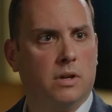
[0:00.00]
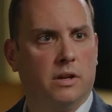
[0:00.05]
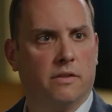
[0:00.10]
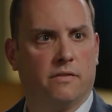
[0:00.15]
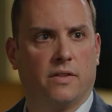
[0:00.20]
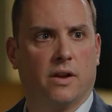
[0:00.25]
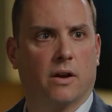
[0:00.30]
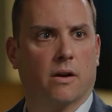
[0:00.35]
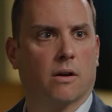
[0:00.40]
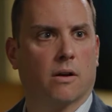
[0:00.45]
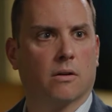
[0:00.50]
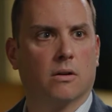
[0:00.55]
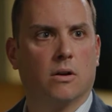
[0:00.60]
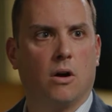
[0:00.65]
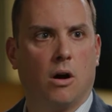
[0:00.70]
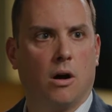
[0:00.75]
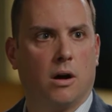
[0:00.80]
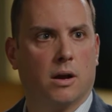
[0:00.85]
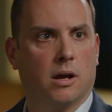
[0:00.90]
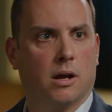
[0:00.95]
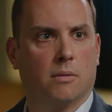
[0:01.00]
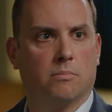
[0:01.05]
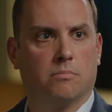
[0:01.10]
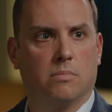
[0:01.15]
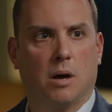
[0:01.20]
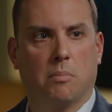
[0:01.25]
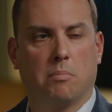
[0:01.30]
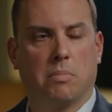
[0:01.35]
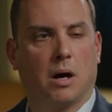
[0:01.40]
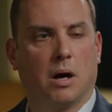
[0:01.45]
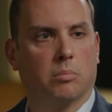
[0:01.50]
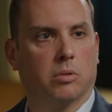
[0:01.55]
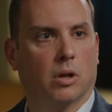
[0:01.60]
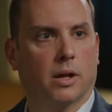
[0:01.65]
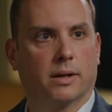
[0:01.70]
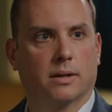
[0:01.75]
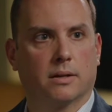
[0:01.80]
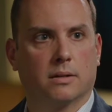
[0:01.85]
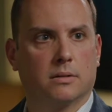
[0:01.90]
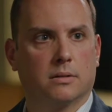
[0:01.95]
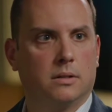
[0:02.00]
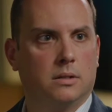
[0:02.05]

If they're on a public,